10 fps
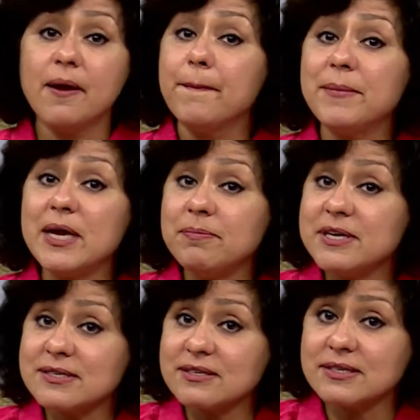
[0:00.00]
may be
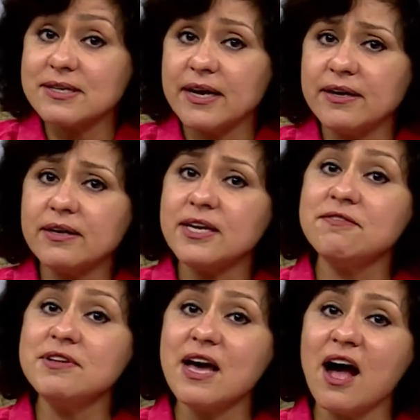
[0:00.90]
sustained
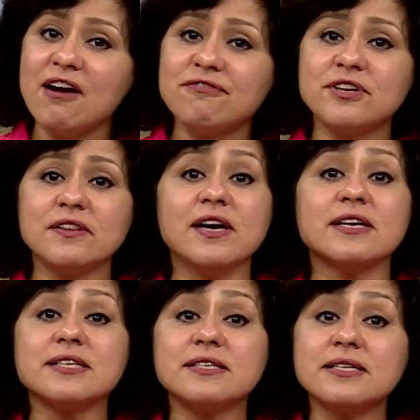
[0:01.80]
even after the
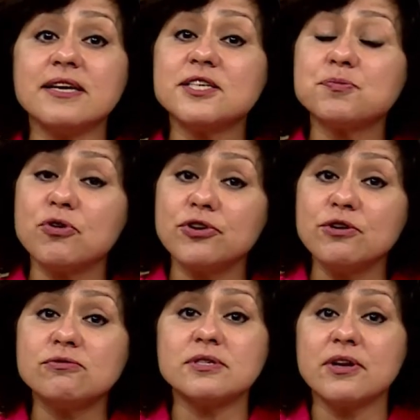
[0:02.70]
assessee has
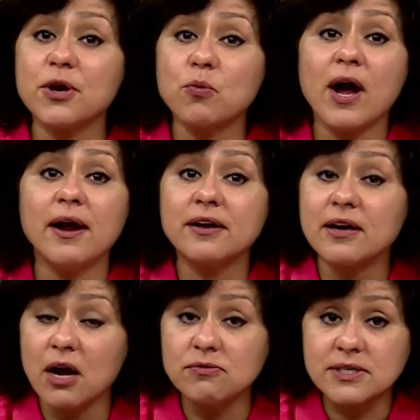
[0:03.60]
produced the required
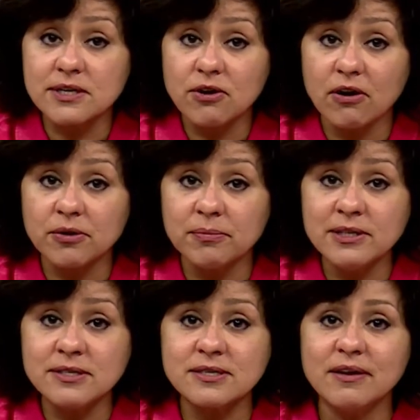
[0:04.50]
accounts and
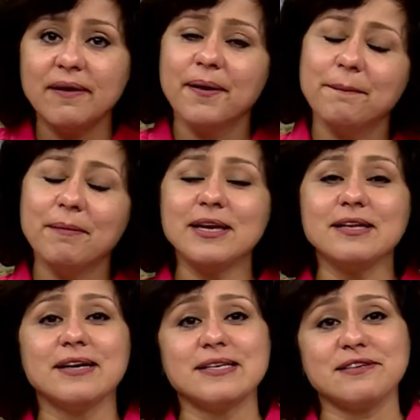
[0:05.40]
documents.
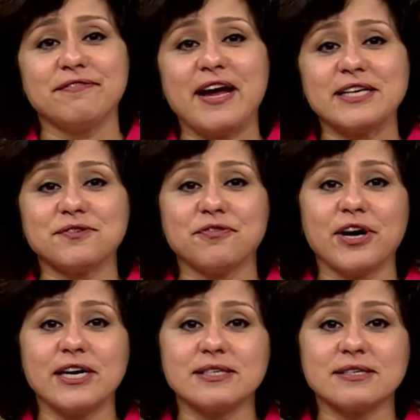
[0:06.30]
Manith has the facts for
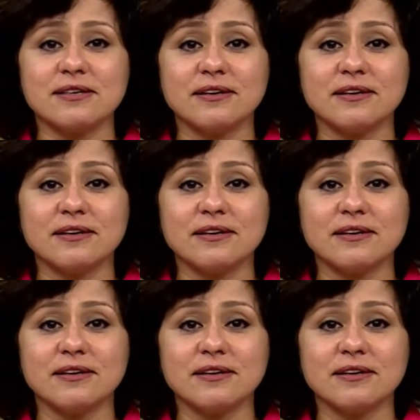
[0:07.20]
us.